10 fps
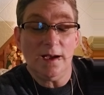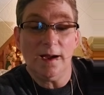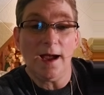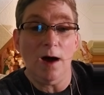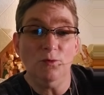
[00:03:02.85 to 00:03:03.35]

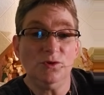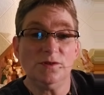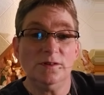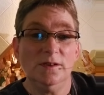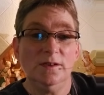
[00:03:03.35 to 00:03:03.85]

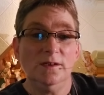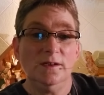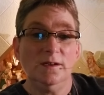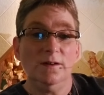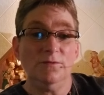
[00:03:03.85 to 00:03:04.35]
account
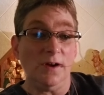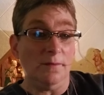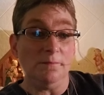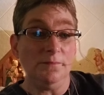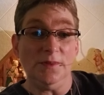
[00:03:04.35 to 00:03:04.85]

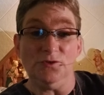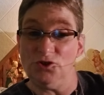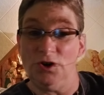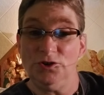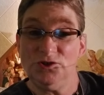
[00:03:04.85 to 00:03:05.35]
from the
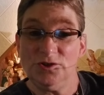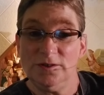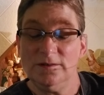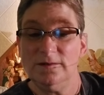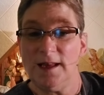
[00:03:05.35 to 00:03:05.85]
church
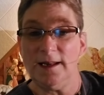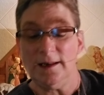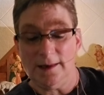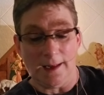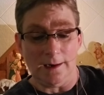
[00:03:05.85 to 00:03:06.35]

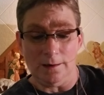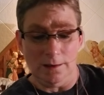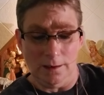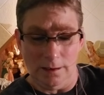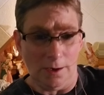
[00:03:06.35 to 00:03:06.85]
that
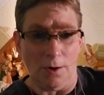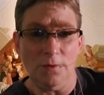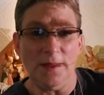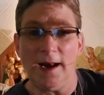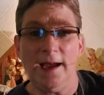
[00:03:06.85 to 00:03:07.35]
that you
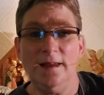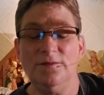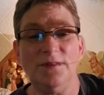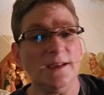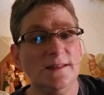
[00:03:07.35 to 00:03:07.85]
know that I
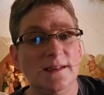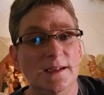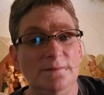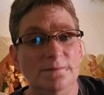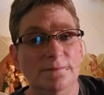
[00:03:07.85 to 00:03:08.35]
invest
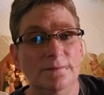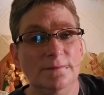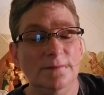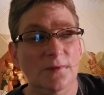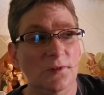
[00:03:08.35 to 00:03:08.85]
in.
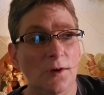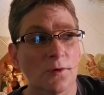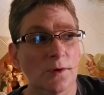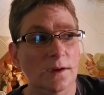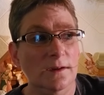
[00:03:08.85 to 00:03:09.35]

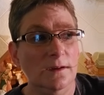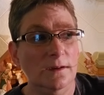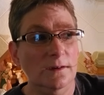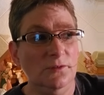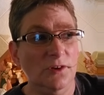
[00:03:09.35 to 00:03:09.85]
So
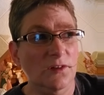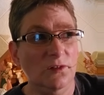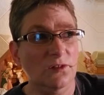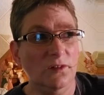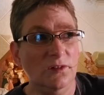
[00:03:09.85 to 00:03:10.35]

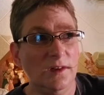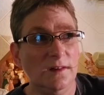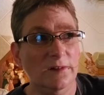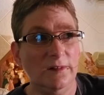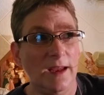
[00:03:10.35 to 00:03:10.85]
Jesus
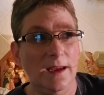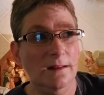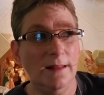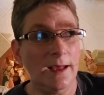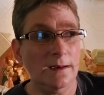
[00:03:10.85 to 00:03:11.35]
isn't
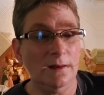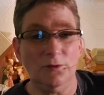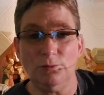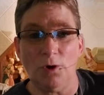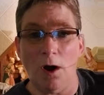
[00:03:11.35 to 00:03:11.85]
saying that
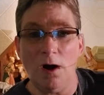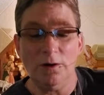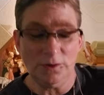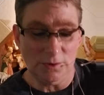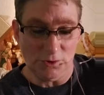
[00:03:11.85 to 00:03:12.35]
it's
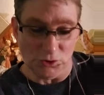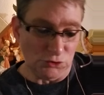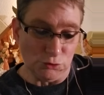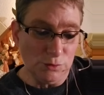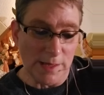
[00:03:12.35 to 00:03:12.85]
wrong to
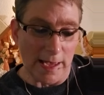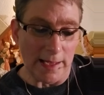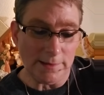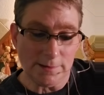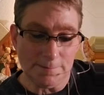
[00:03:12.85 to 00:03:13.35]
do
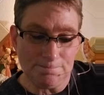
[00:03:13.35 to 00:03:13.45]
that.